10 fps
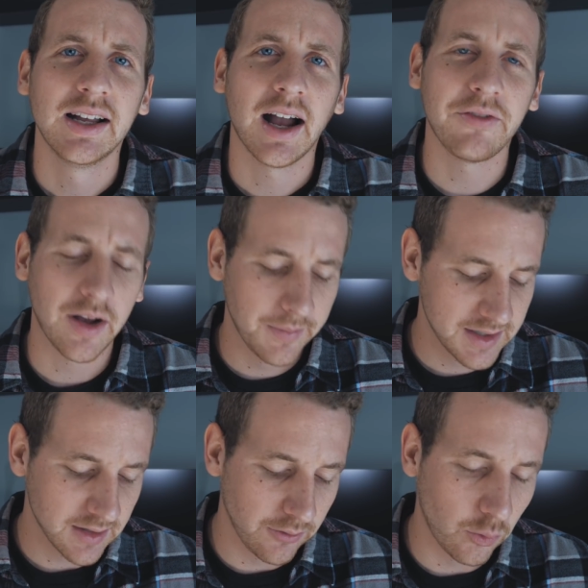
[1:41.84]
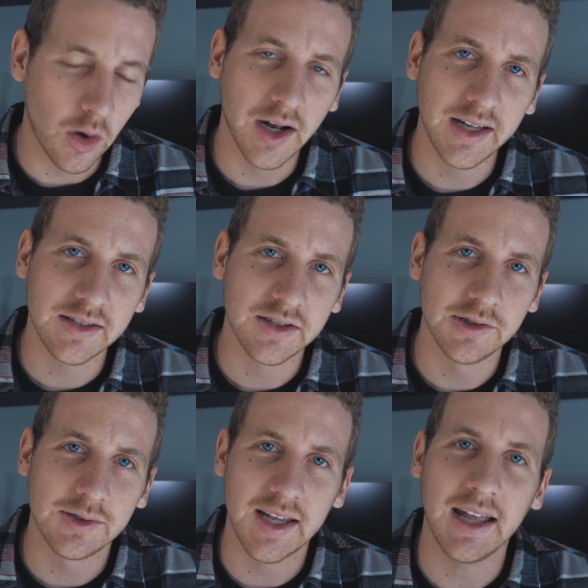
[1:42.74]
I find myself wanting
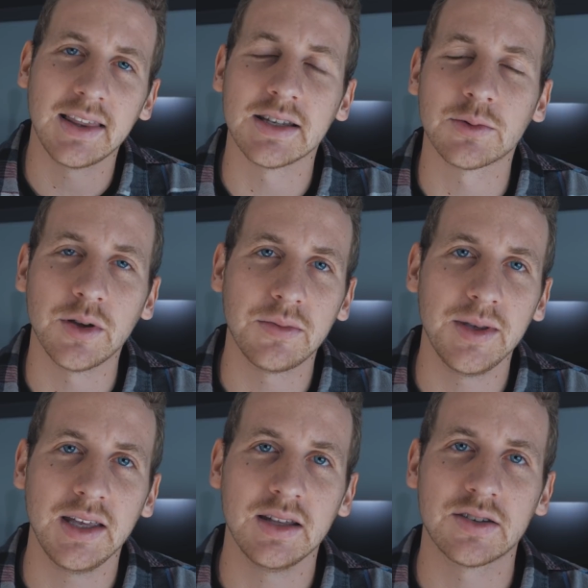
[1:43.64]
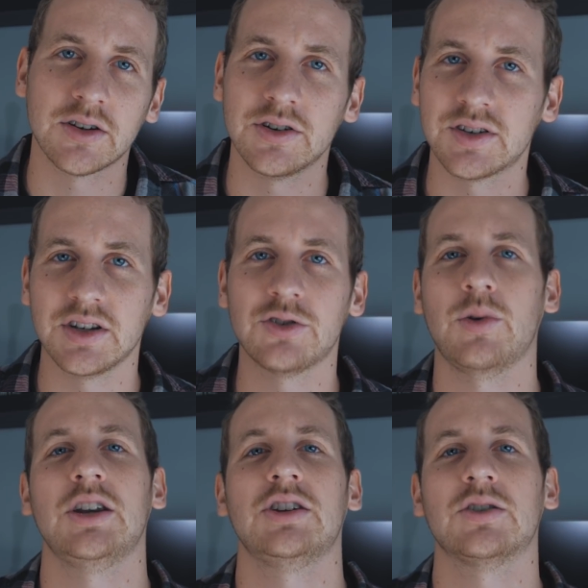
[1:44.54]
to take this with me in certain
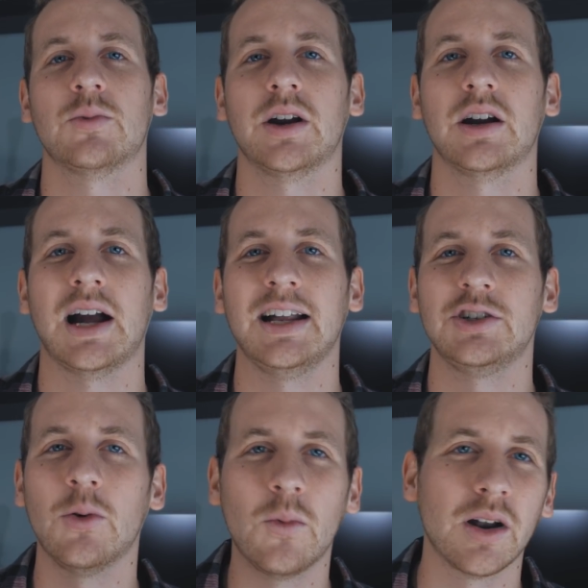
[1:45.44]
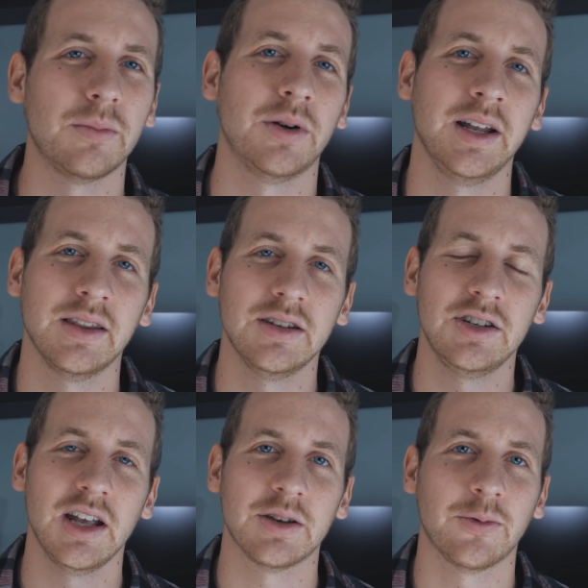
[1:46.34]
situations where I don't want to bring the
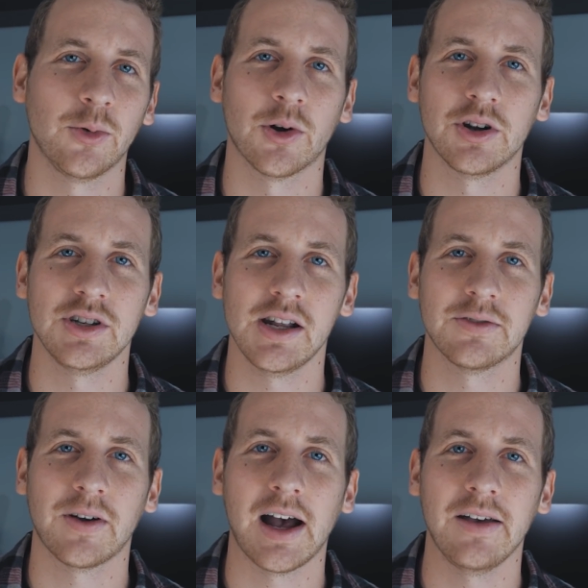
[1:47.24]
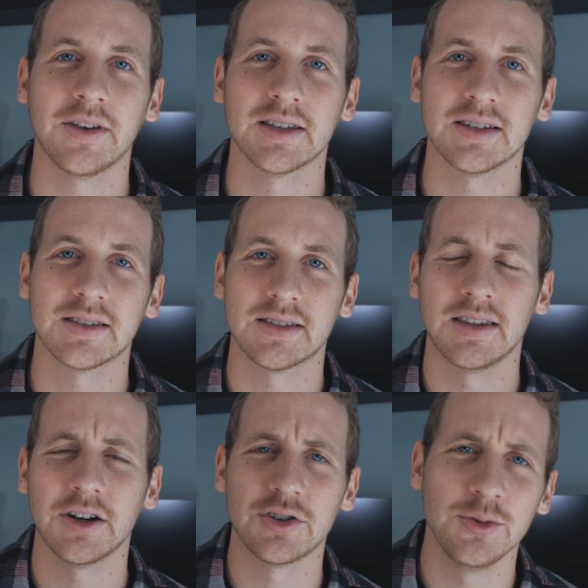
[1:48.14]
GH4 or GH5 because
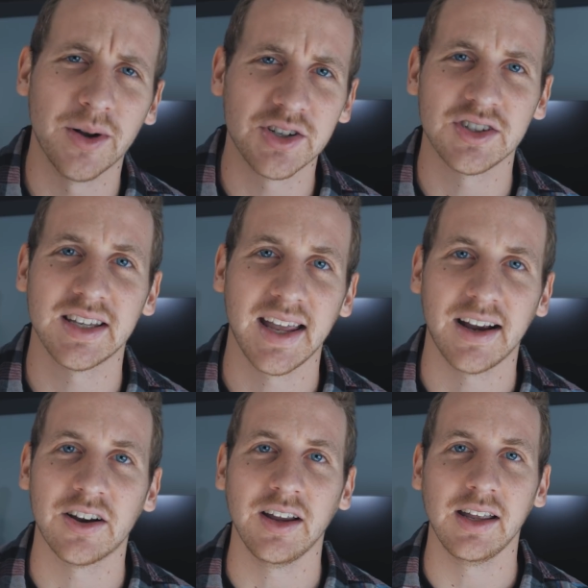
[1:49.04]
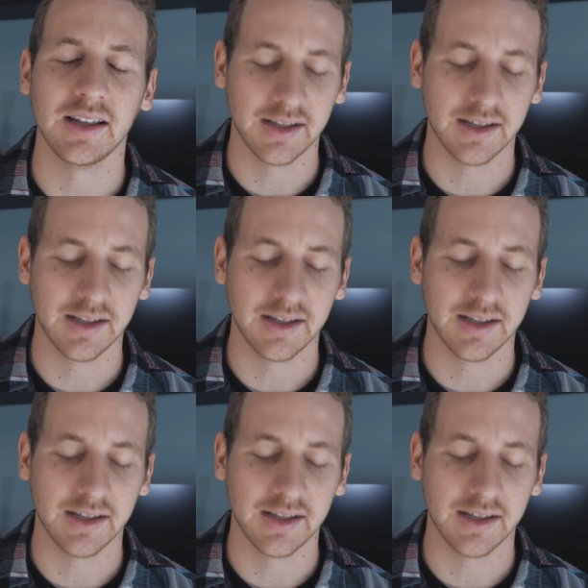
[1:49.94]
they're too much to carry.